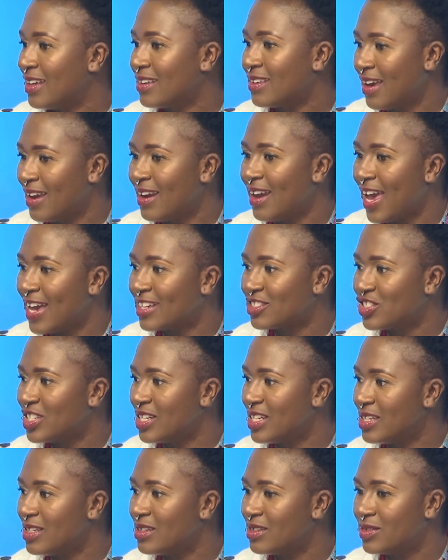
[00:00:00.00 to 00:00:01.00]
can
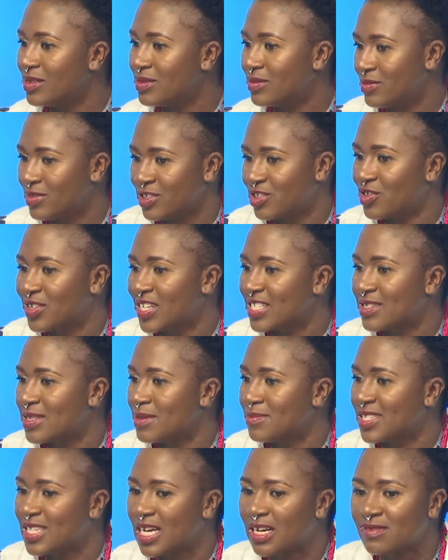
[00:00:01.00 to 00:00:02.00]
actually resurrect
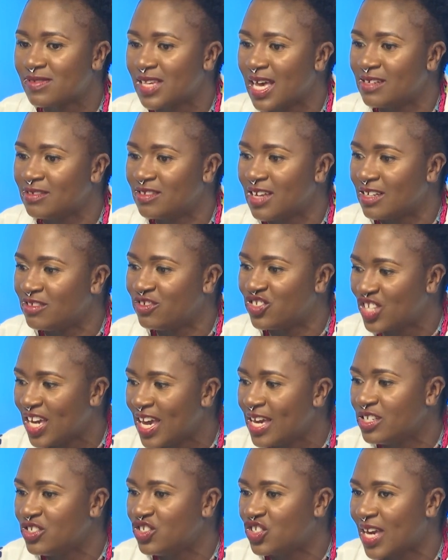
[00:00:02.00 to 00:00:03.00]
themselves and
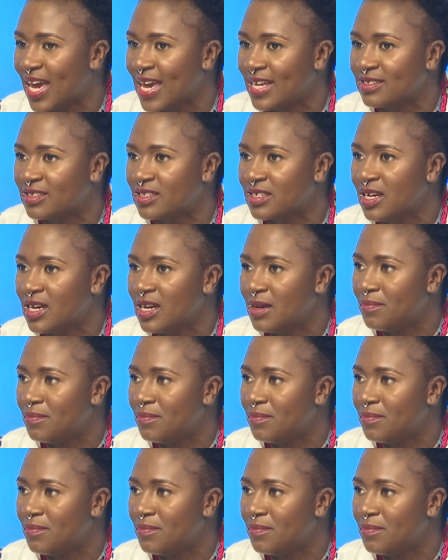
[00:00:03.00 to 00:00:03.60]
change and